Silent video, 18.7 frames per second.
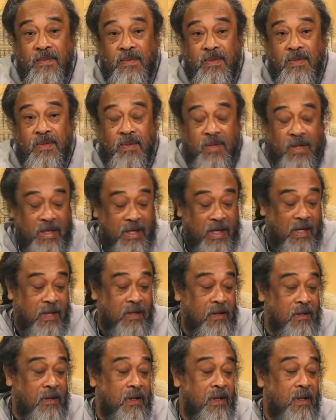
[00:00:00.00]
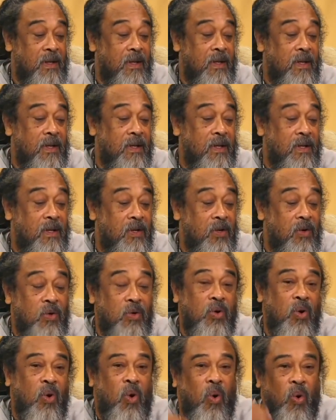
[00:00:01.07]
So again,
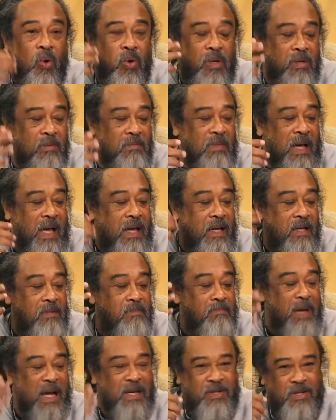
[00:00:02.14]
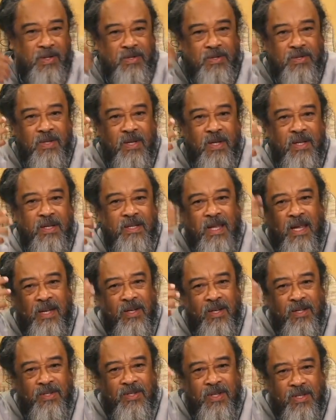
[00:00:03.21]
the old mind patterns,
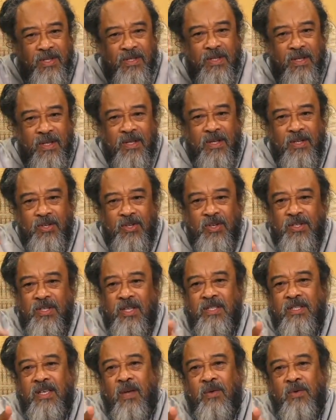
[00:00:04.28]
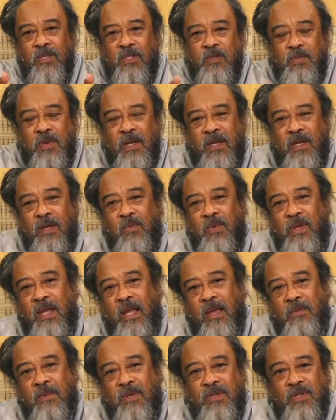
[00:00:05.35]
tendencies, just as I was speaking with
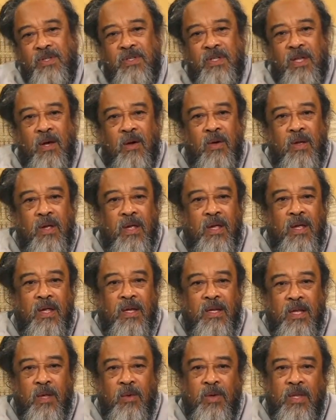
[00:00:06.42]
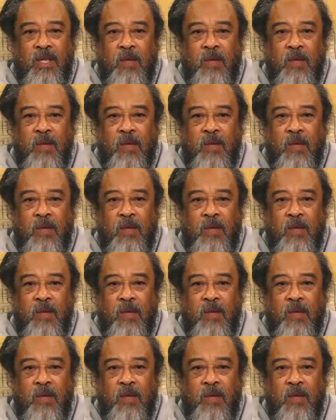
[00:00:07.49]
Emma just now, they will